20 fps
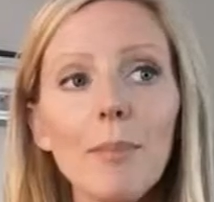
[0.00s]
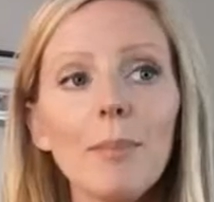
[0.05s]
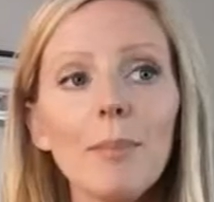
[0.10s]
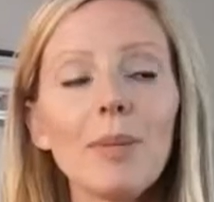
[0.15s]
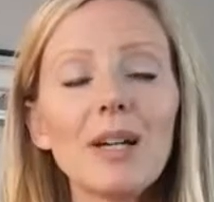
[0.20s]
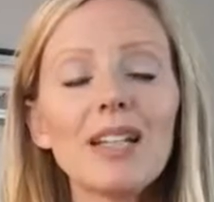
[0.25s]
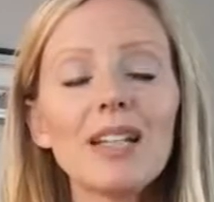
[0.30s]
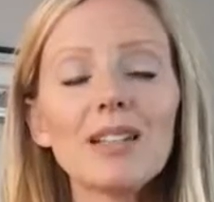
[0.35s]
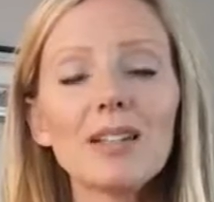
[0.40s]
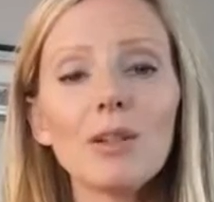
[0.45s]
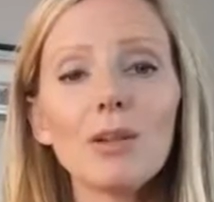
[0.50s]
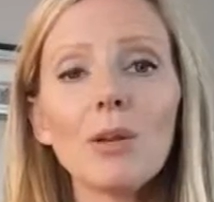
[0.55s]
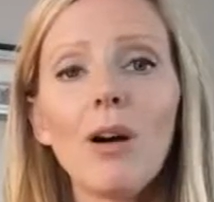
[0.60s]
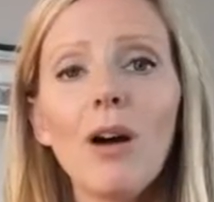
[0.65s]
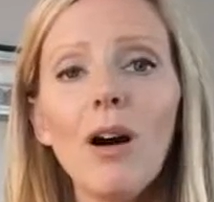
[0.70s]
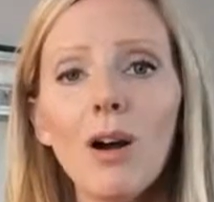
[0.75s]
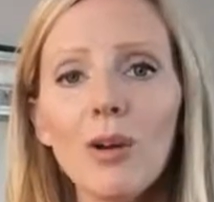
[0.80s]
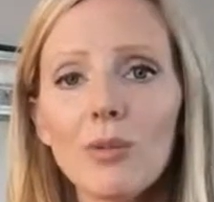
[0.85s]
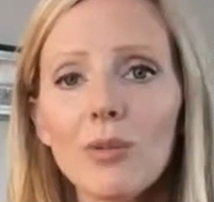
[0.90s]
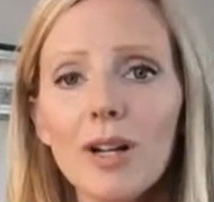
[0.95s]
But in the
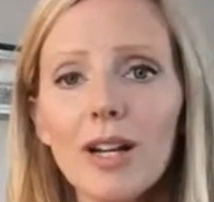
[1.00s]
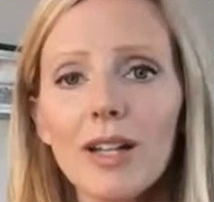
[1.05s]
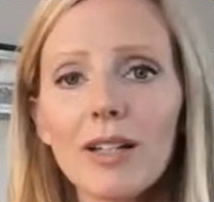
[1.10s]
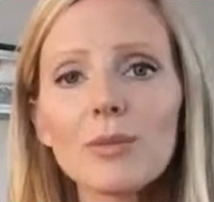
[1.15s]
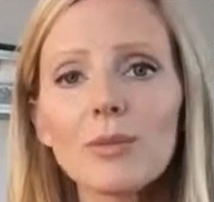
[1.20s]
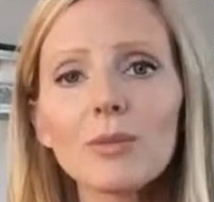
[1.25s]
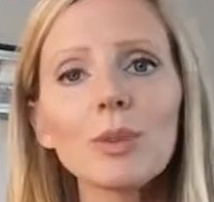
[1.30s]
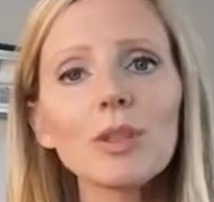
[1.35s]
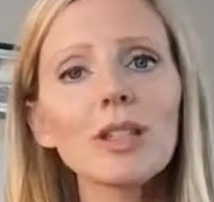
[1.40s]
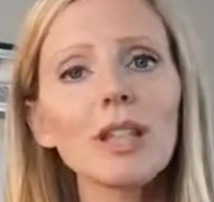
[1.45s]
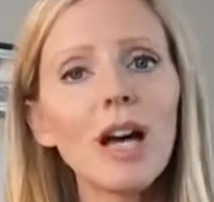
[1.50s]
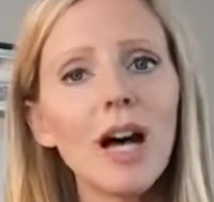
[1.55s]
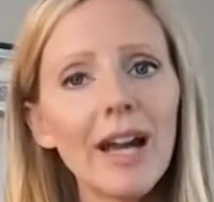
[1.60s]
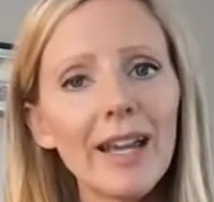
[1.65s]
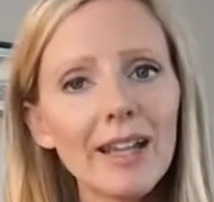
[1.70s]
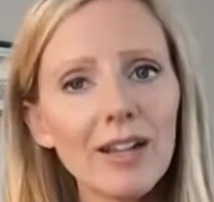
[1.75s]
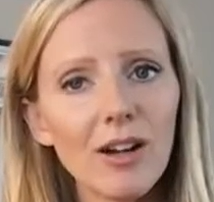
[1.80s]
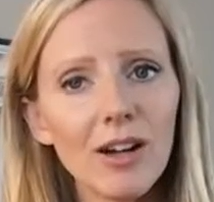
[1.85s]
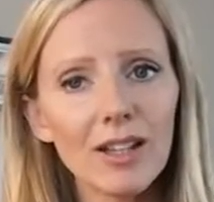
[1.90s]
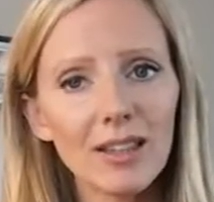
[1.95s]
long run,
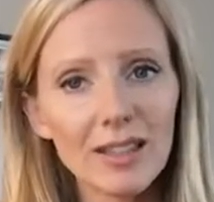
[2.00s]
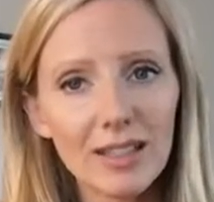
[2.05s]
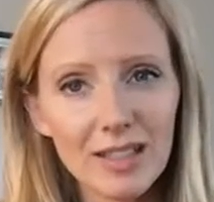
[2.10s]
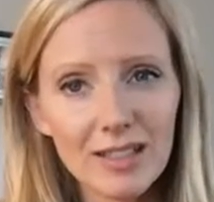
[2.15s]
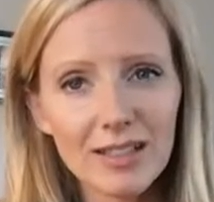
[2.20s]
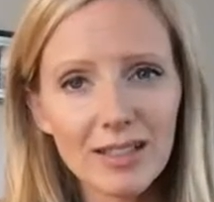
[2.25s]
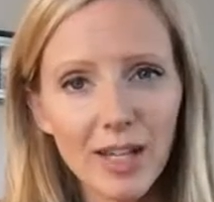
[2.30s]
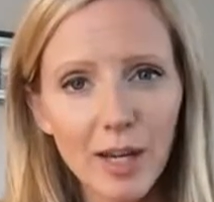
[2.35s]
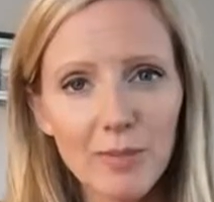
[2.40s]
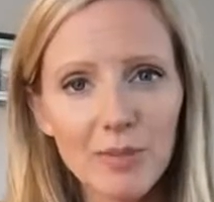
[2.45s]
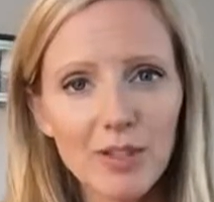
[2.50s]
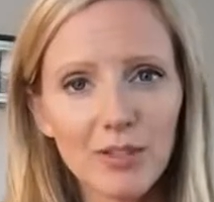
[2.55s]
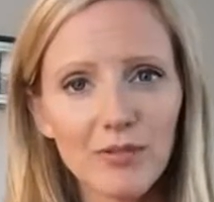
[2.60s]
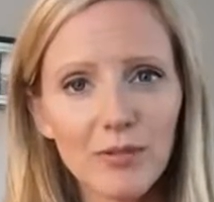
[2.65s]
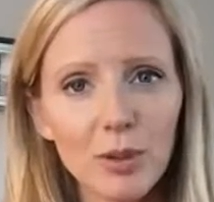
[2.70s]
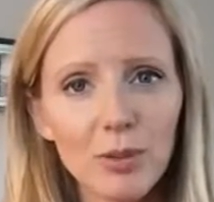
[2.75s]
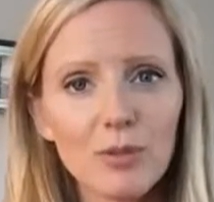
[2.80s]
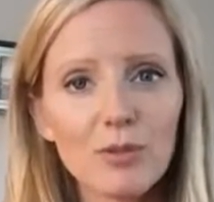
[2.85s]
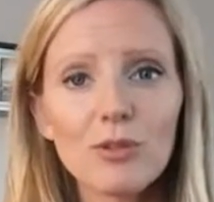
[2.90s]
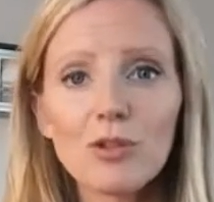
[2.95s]
relying on these types of
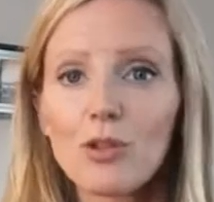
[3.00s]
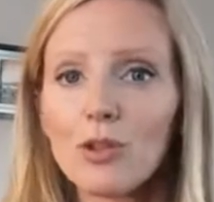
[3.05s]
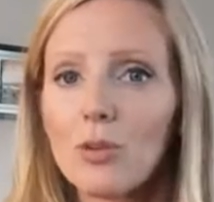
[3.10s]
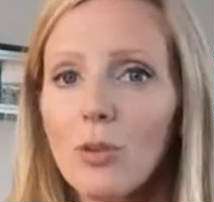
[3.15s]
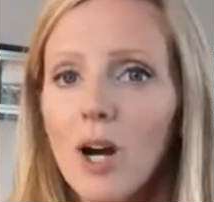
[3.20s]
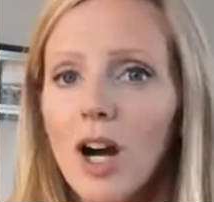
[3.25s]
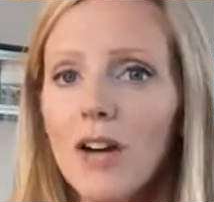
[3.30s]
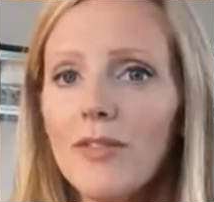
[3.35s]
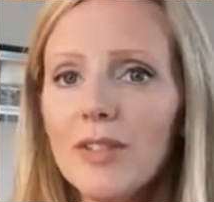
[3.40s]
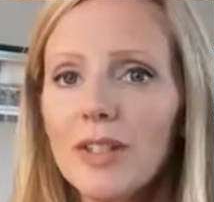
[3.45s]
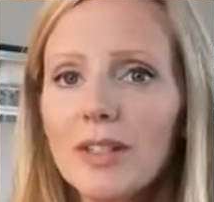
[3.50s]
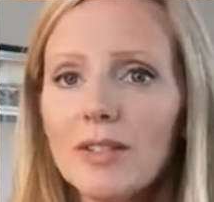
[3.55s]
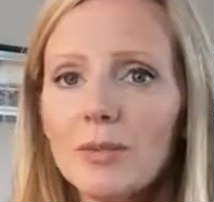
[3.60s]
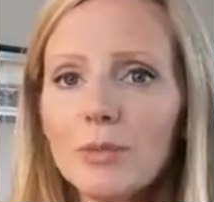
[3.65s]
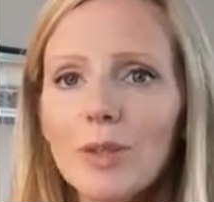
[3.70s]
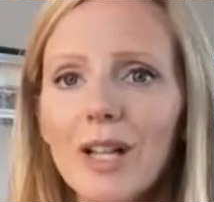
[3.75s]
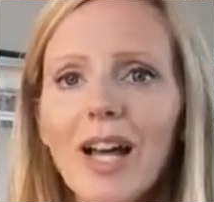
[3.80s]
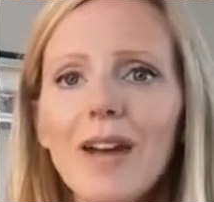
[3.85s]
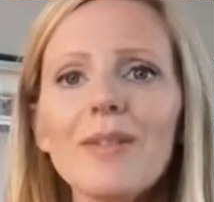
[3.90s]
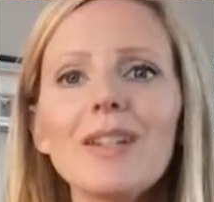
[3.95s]
foods too often
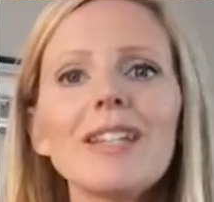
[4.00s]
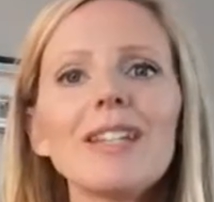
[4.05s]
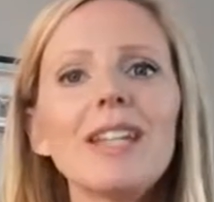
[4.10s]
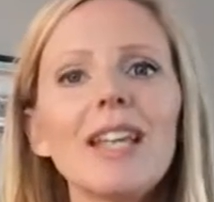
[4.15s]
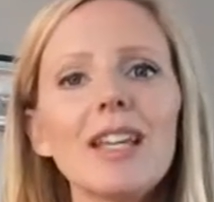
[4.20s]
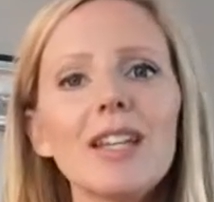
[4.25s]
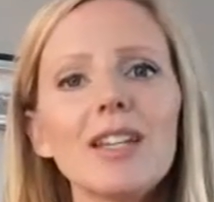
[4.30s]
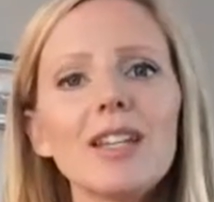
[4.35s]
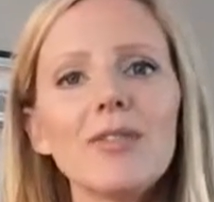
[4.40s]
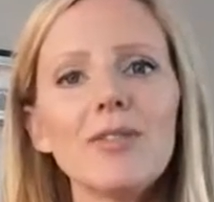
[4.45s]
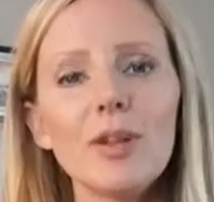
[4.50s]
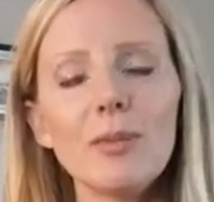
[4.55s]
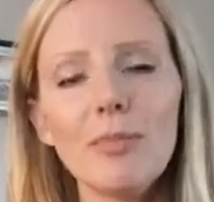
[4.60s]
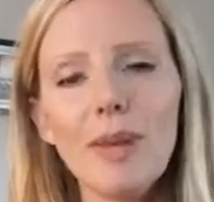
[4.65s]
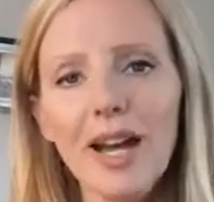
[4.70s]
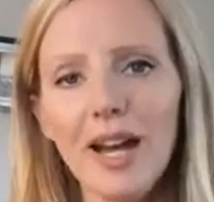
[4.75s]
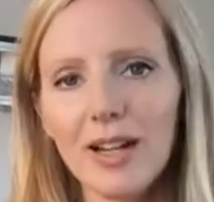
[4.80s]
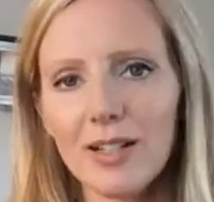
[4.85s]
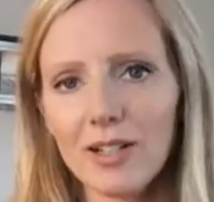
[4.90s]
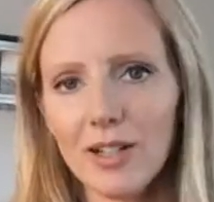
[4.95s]
will have a negative
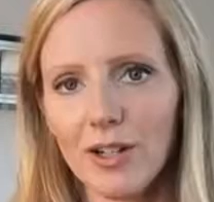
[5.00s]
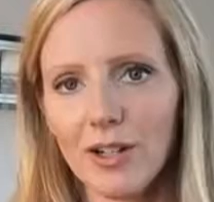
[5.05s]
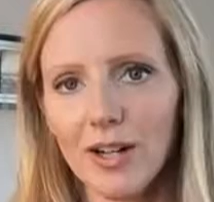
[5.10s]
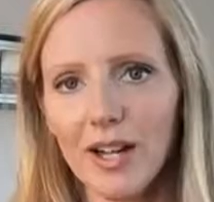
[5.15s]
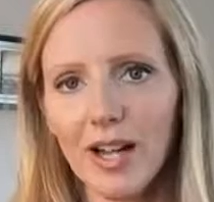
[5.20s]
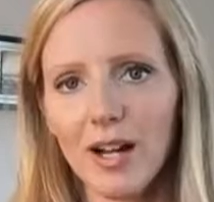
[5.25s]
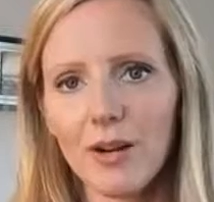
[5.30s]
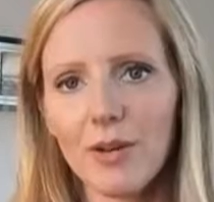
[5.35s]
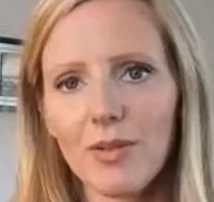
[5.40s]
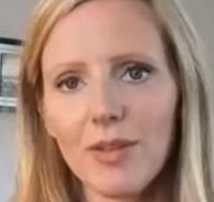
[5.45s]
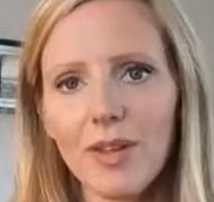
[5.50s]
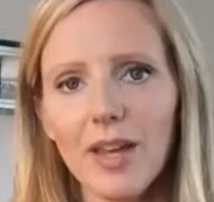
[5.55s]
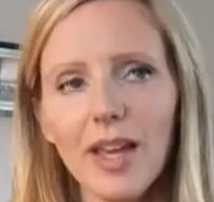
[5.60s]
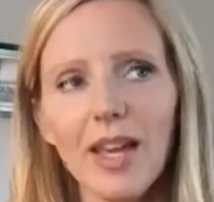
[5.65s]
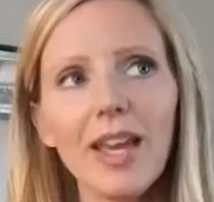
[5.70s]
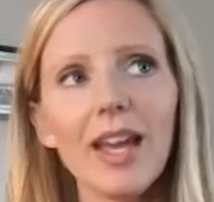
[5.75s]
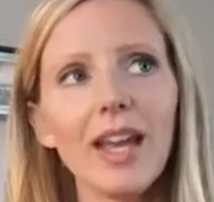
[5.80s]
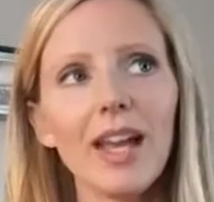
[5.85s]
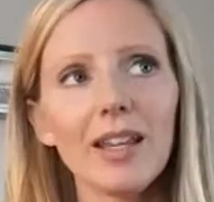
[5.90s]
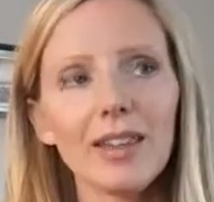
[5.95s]
impact on our health
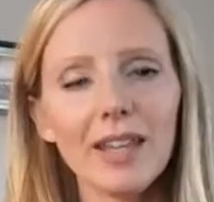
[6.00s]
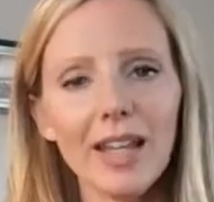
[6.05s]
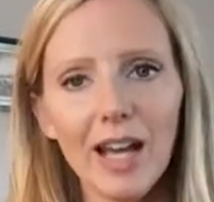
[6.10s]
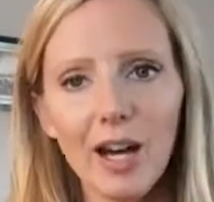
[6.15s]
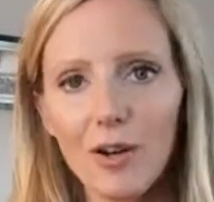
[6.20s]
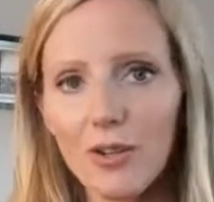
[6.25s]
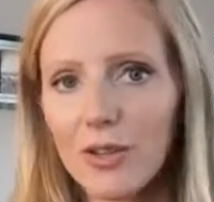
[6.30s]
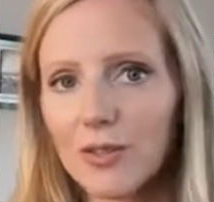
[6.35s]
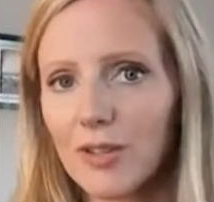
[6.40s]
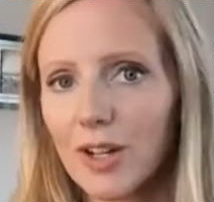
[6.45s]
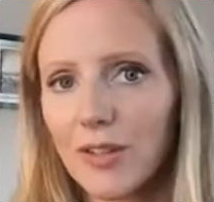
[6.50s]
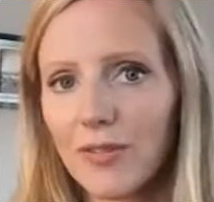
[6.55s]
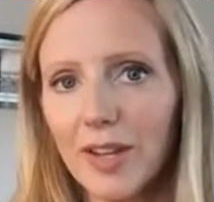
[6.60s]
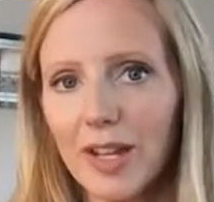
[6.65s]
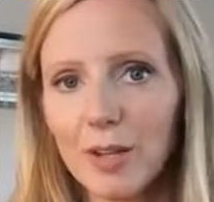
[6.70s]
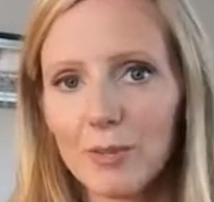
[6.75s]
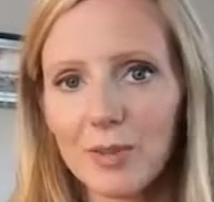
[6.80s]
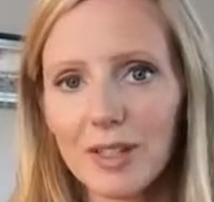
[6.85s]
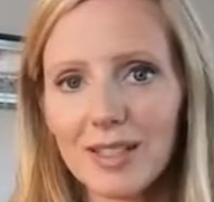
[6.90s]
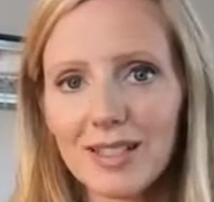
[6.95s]
and the health of our
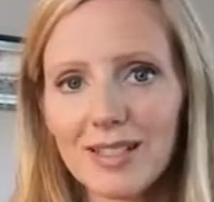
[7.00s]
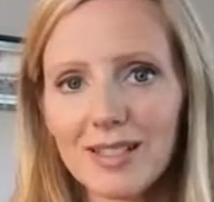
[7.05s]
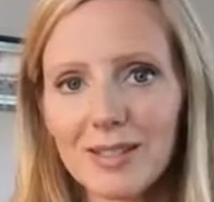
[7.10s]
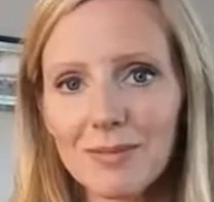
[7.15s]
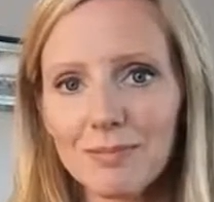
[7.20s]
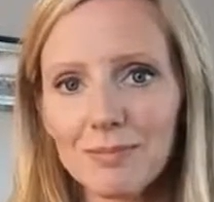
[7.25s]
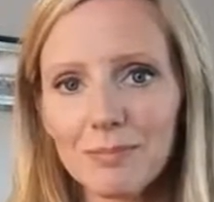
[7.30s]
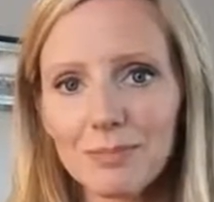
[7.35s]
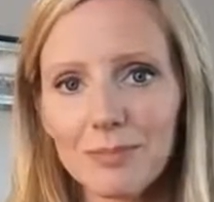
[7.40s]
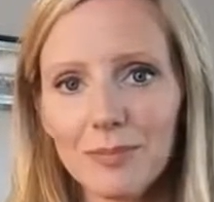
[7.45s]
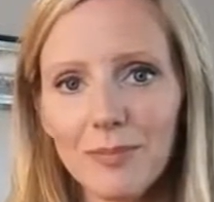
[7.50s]
families.